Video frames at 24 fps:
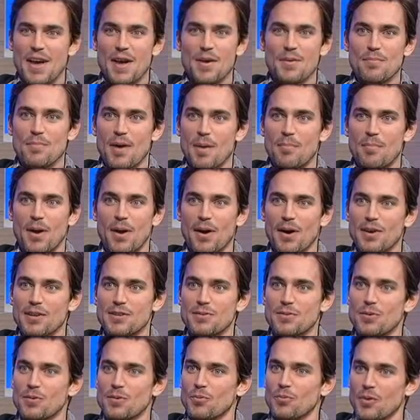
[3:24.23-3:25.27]
My
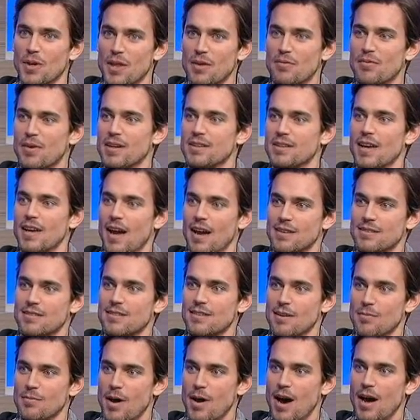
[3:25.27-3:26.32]
parents were really
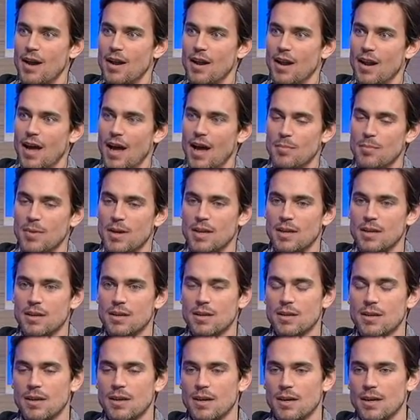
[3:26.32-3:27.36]
fantastic about it. I
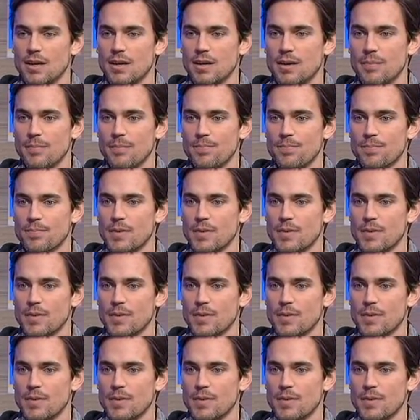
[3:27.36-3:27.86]
mean, I